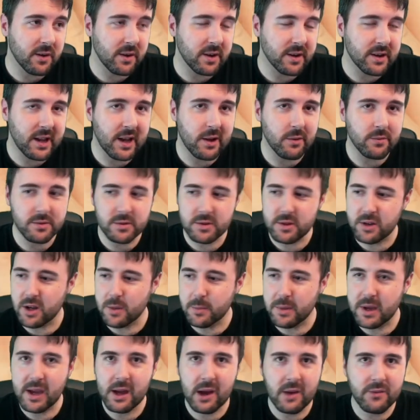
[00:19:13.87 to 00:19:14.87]
now you know
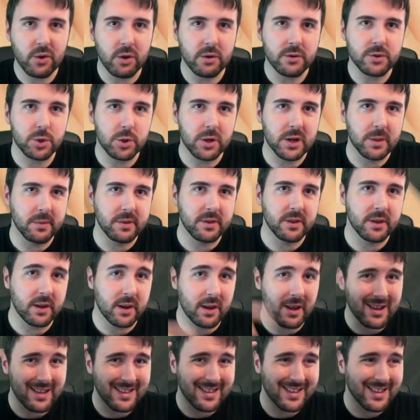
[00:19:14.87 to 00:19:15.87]
me, I've got tree men that are
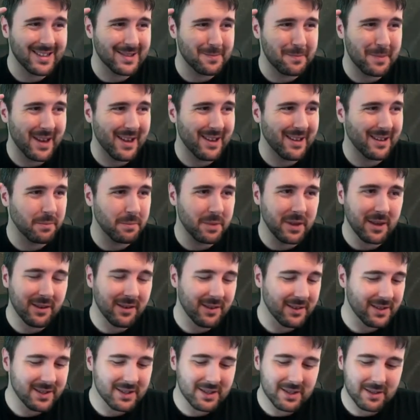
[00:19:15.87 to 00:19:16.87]
like this big
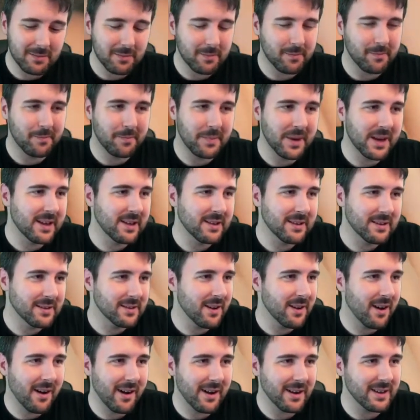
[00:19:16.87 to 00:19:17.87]
because big
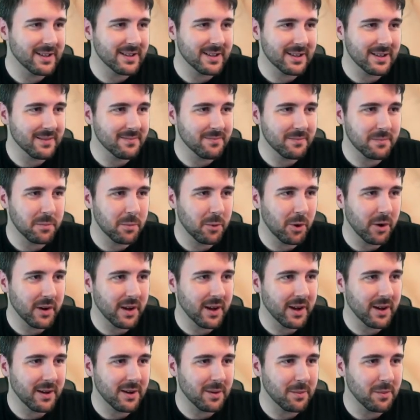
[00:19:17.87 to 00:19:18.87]
guys are what
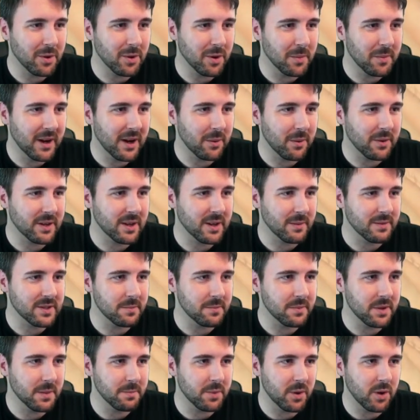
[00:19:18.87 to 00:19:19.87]
I'm all about when it comes to
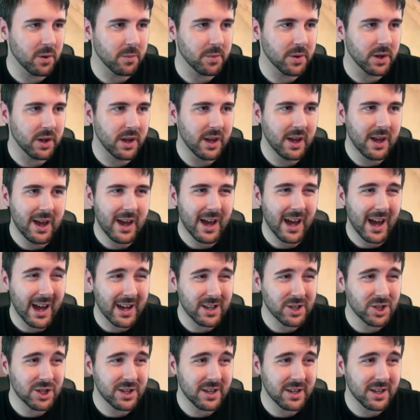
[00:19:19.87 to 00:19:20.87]
Blood Bowl. But
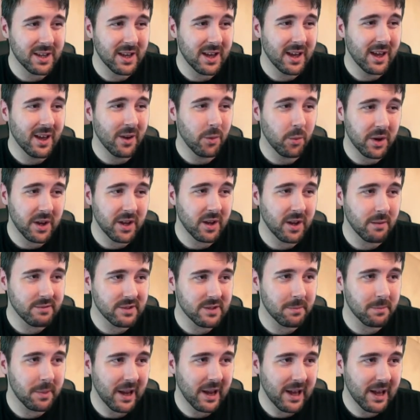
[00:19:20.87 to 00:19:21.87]
actually, when it comes
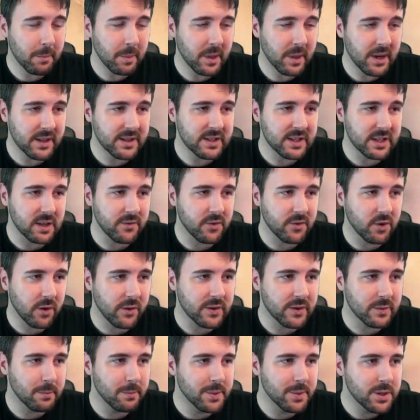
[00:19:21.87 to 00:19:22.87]
to playability, you've got
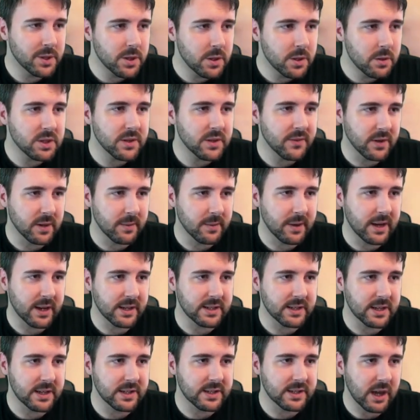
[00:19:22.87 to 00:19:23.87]
this beautiful amount of
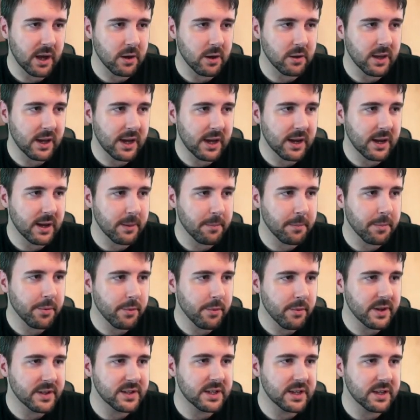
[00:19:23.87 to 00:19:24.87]
detail in a
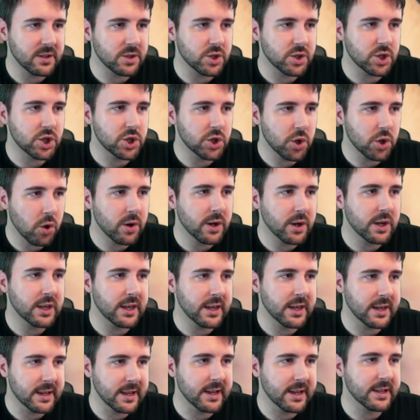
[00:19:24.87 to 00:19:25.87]
pretty
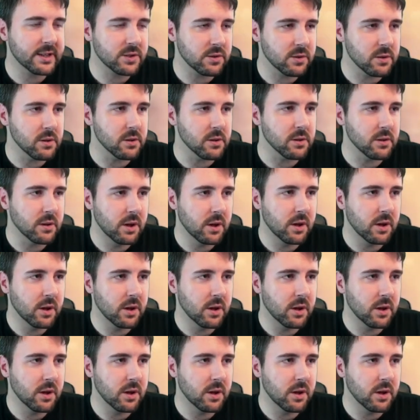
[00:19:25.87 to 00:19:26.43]
chunky little